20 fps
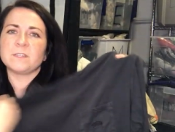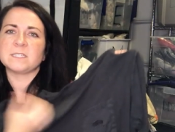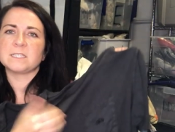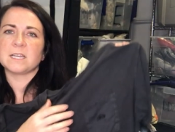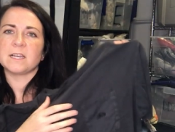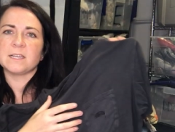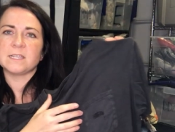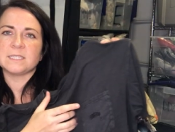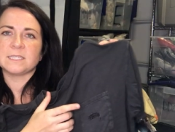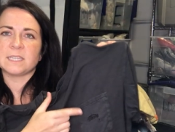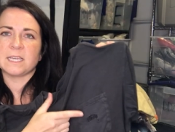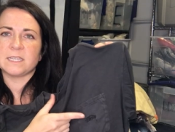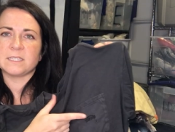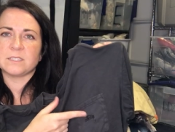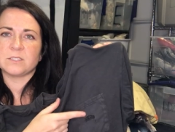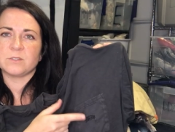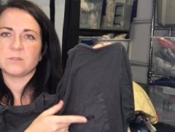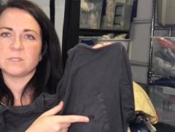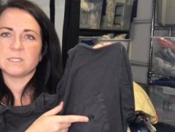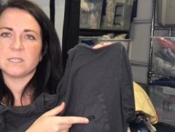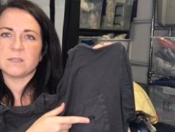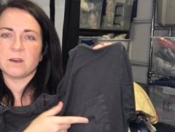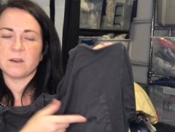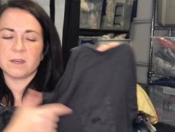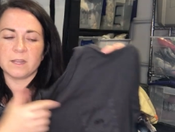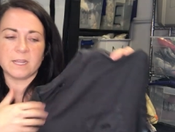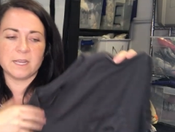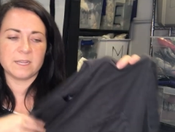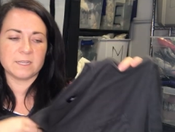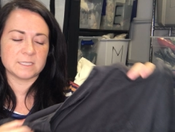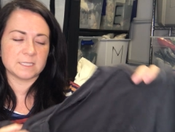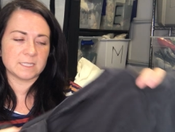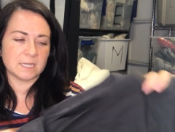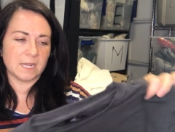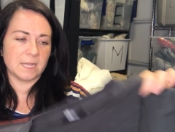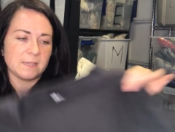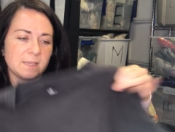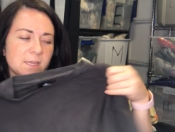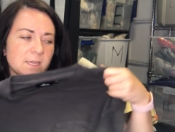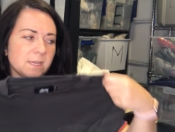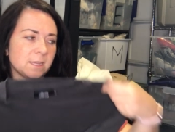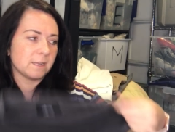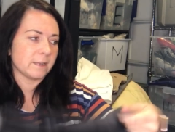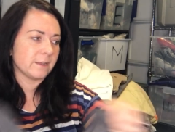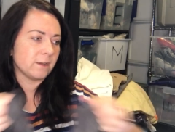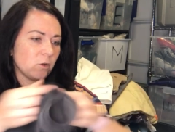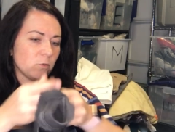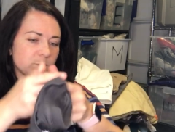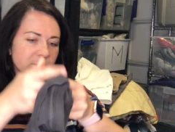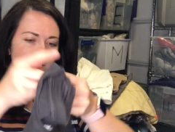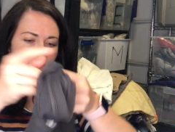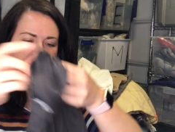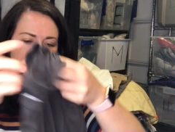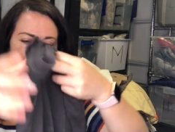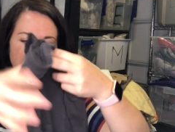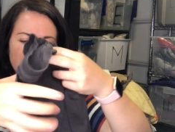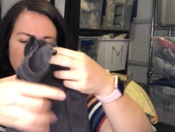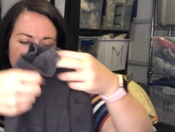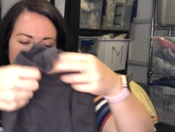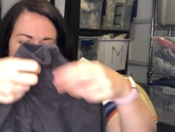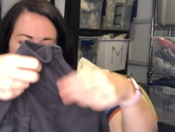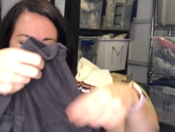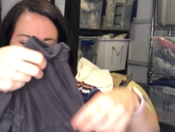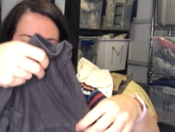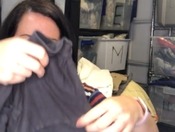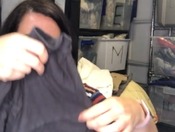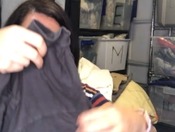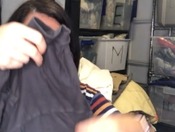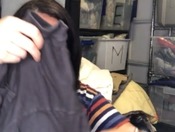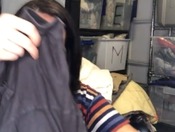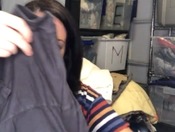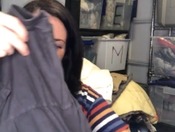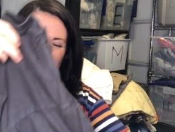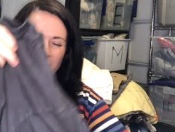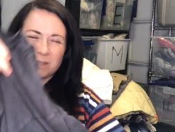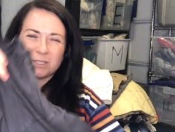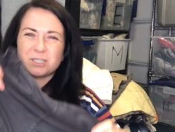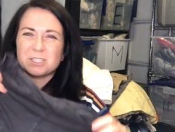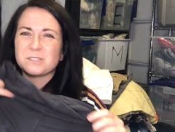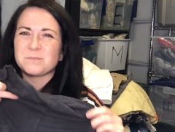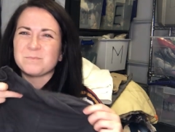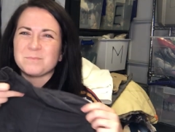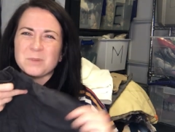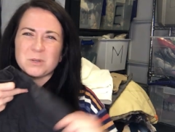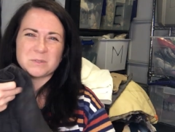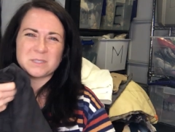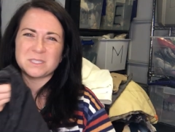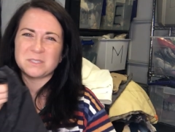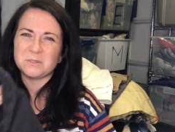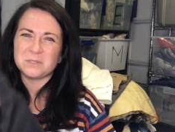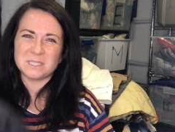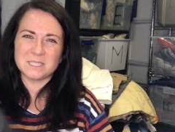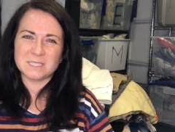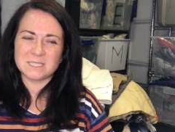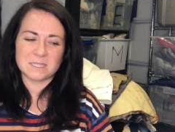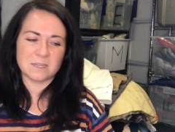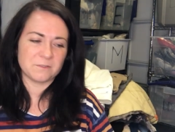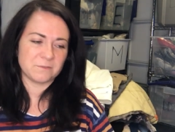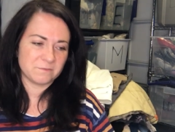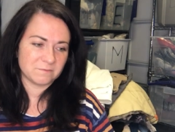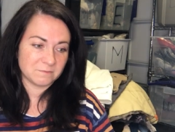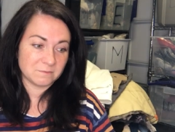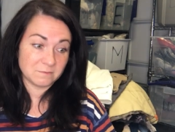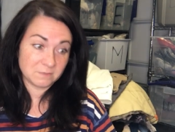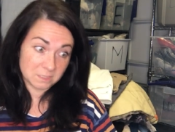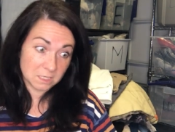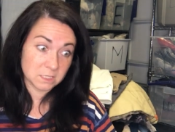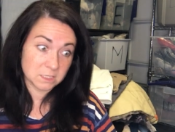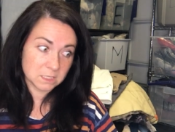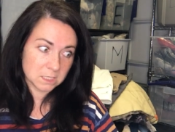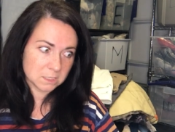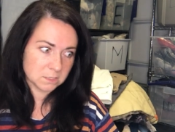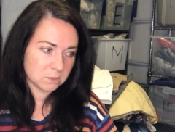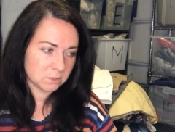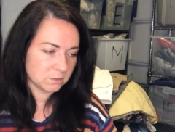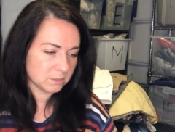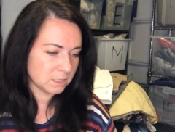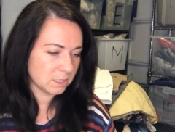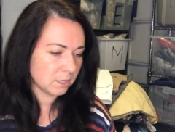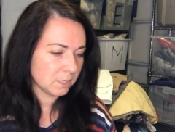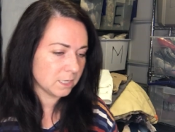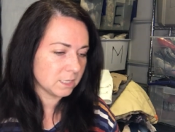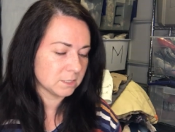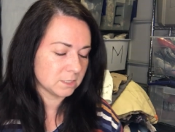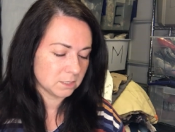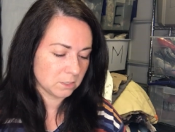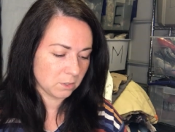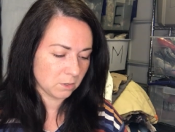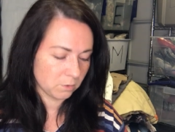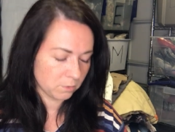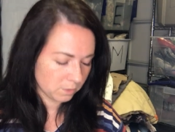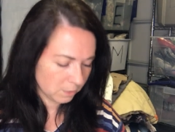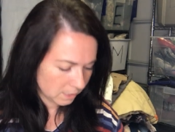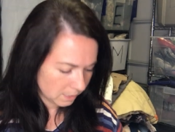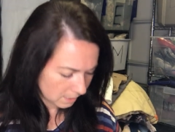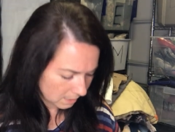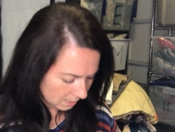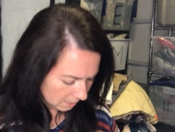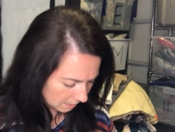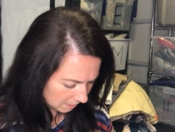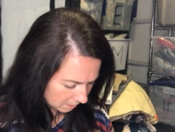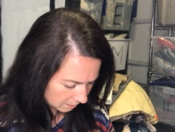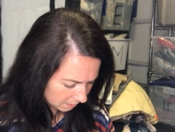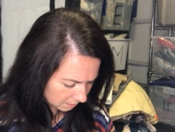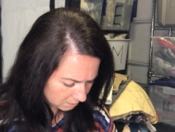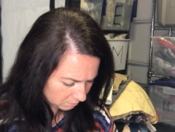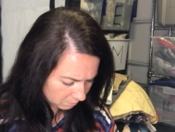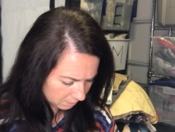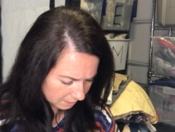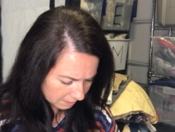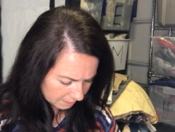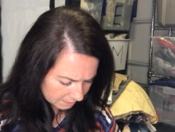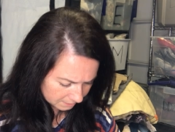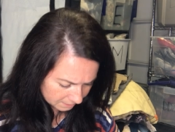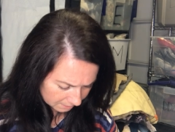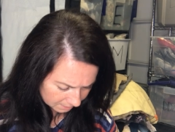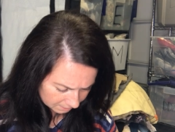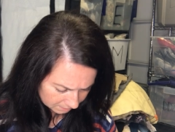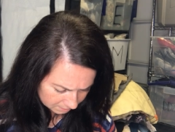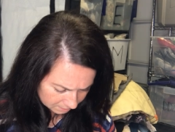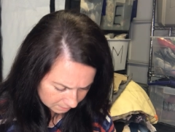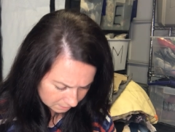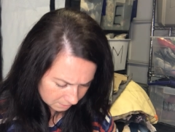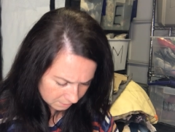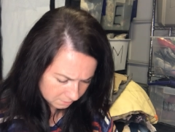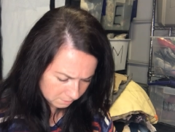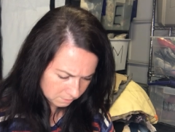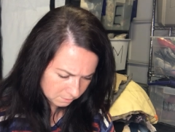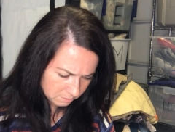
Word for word: it does say Stussy on it, I think it helps it sell better, which most Stussy stuff does say Stussy on it. So this one isn't,